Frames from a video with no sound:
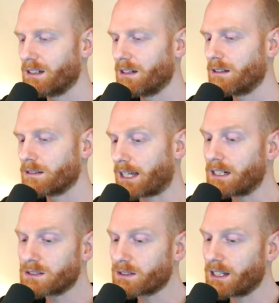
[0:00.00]
Then
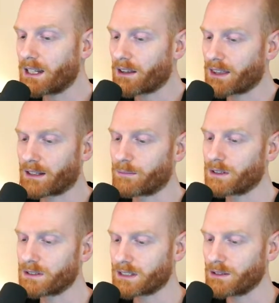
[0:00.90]
it's okay, I think,
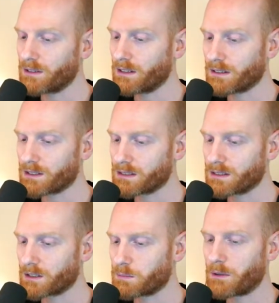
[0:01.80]
because then you can just
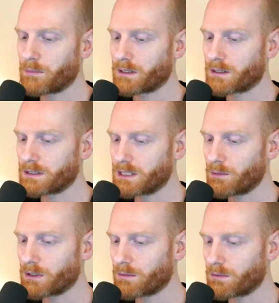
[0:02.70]
experiment and see
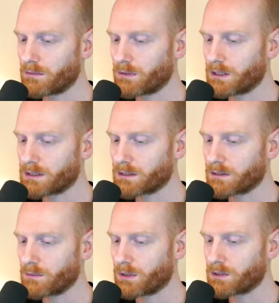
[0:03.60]
what is
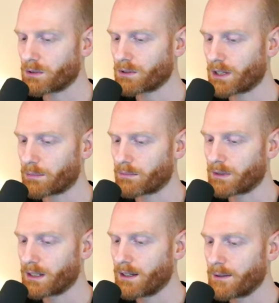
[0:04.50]
going to happen.
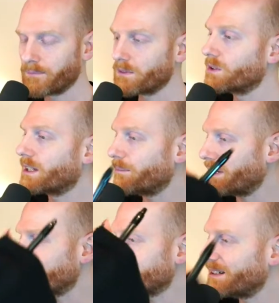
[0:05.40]
You can
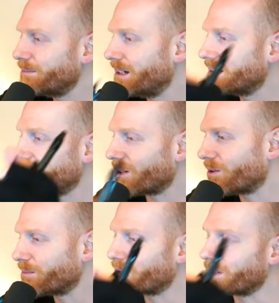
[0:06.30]
basically milk your
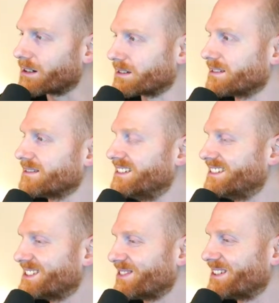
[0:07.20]
own product.
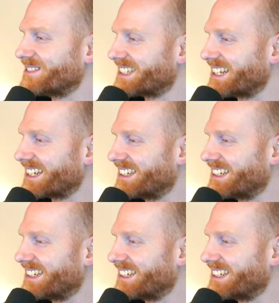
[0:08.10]
That's what I'm saying.